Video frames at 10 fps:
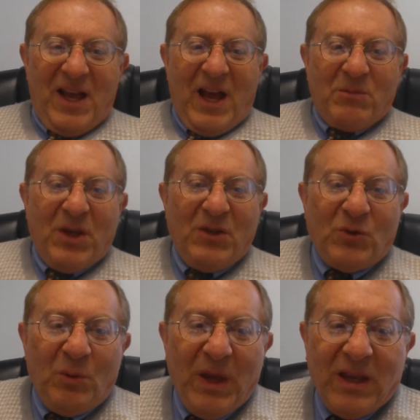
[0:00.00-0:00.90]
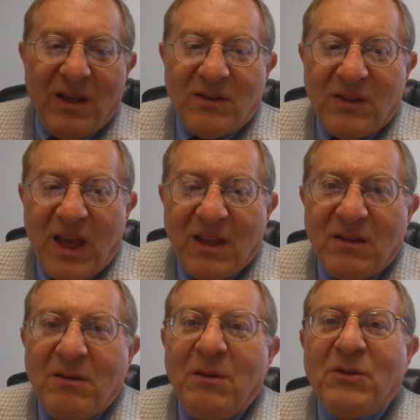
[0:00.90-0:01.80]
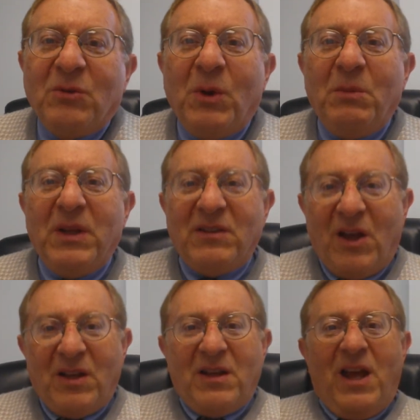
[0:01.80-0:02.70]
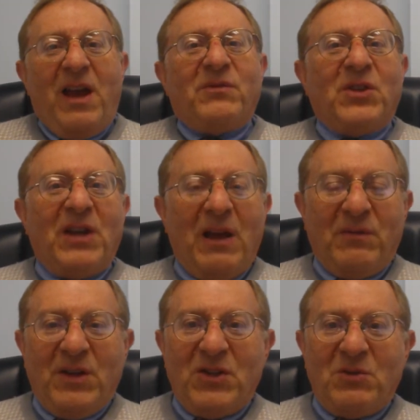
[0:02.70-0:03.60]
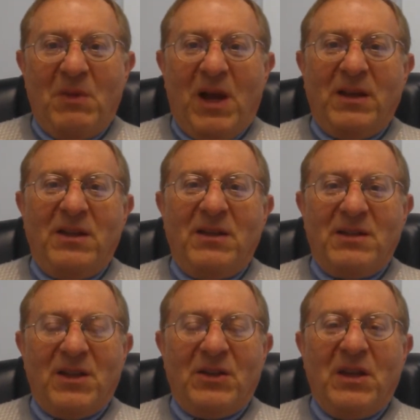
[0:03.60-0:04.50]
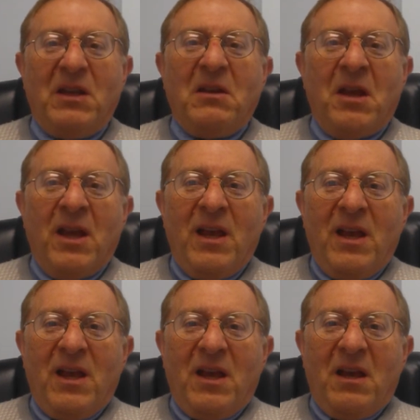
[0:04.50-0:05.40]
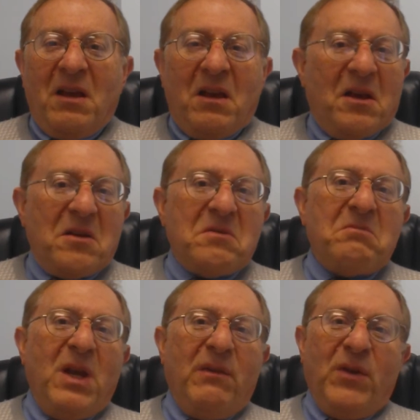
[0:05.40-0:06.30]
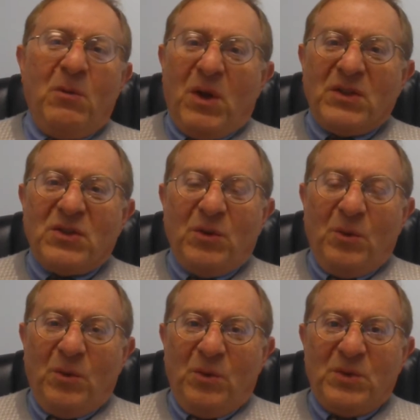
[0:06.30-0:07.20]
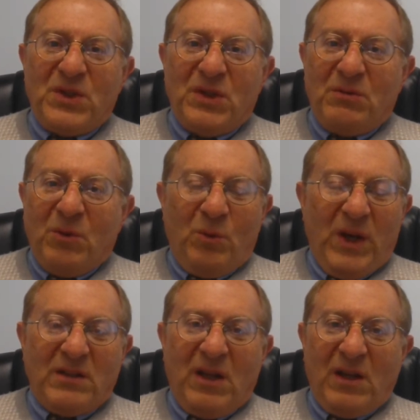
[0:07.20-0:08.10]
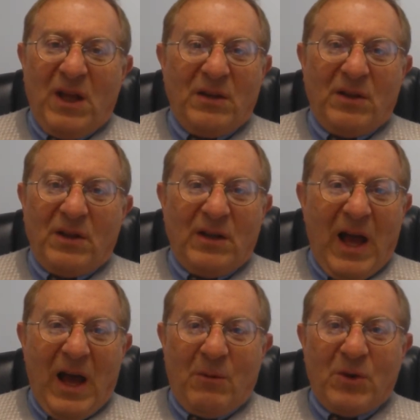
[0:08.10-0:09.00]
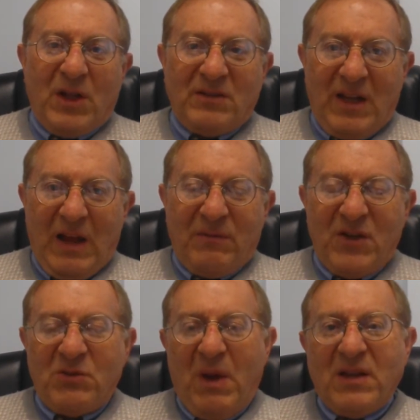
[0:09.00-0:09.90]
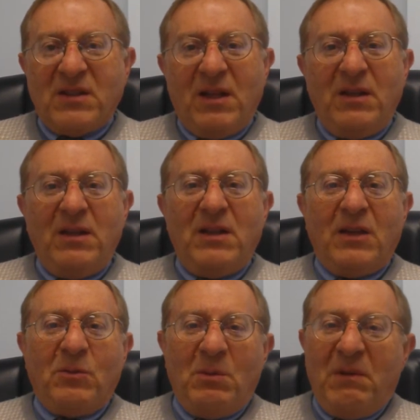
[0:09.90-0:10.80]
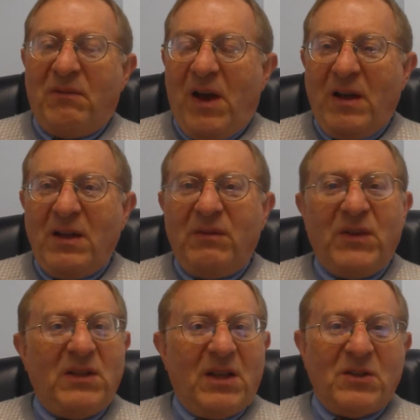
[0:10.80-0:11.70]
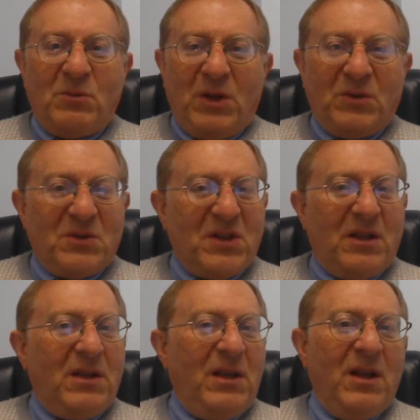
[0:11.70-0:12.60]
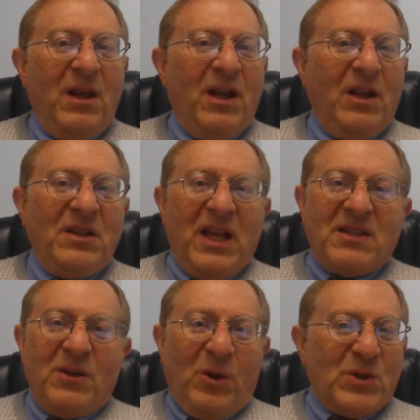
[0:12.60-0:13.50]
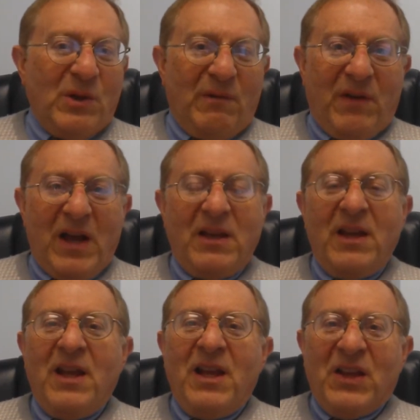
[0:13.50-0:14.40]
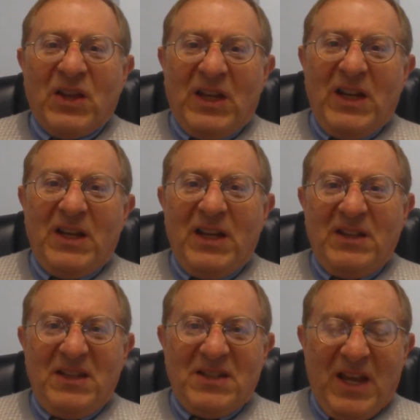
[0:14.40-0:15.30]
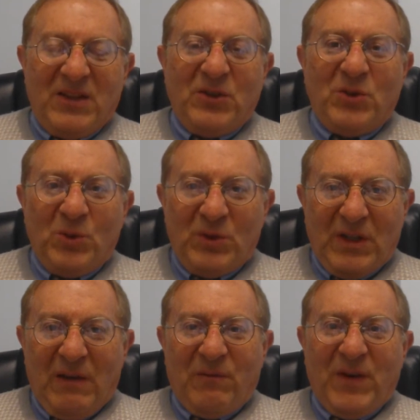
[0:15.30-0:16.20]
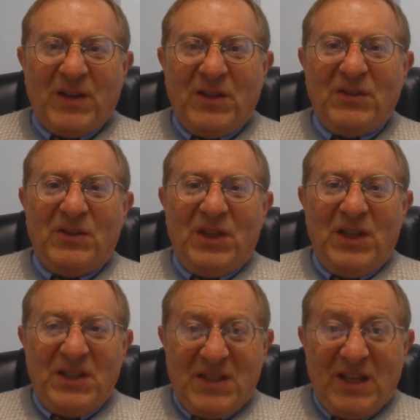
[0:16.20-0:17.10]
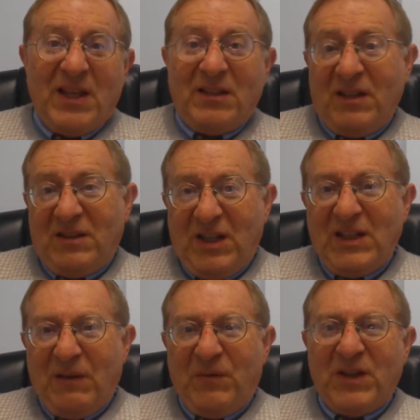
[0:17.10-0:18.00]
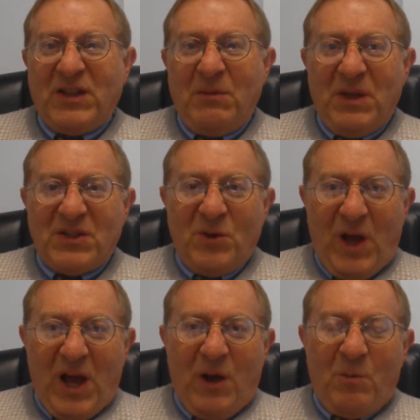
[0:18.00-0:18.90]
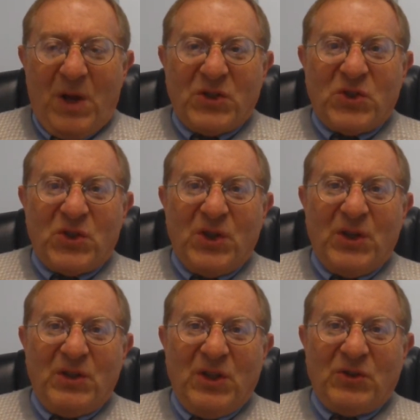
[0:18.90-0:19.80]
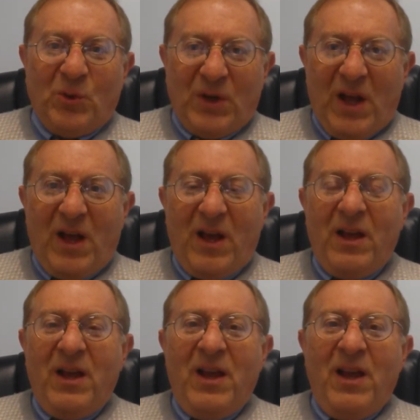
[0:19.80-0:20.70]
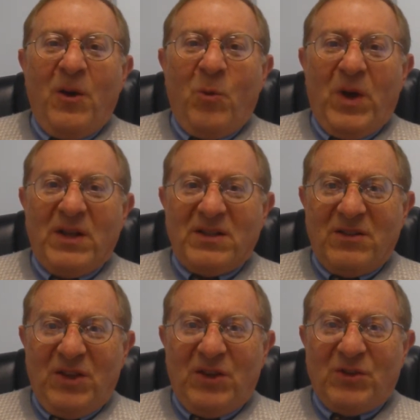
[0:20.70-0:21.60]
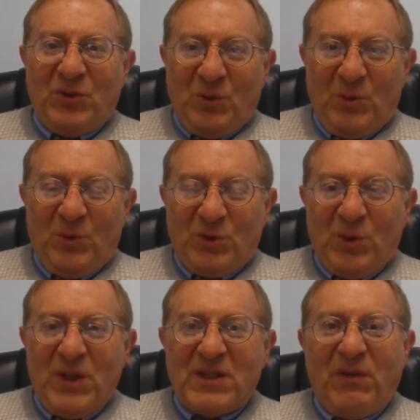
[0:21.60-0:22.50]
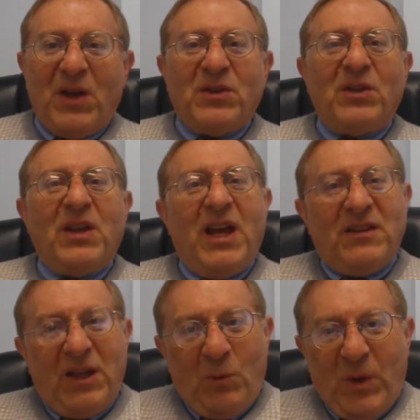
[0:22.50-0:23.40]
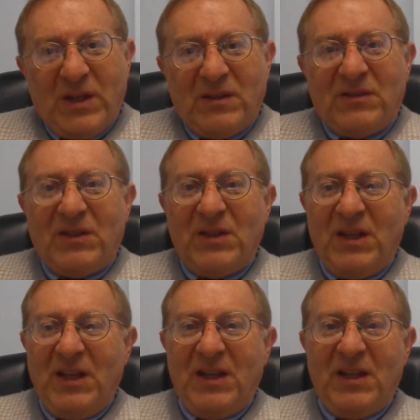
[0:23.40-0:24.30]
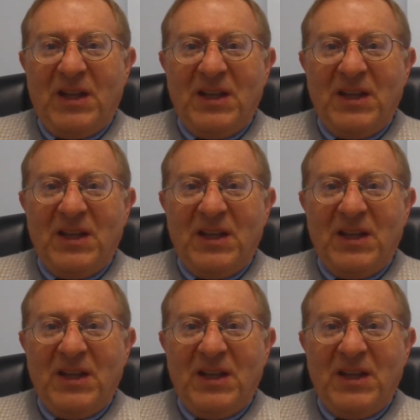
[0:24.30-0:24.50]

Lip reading: I'm going to make it, and it will be done after I finish my studying. If he wants to wait another hour until I finish my study, that will be fine. If he doesn't want to study, that's also fine. Clearly, this attitude he said that it did affect him. He saw how much the Torah was dear to his father, and he went in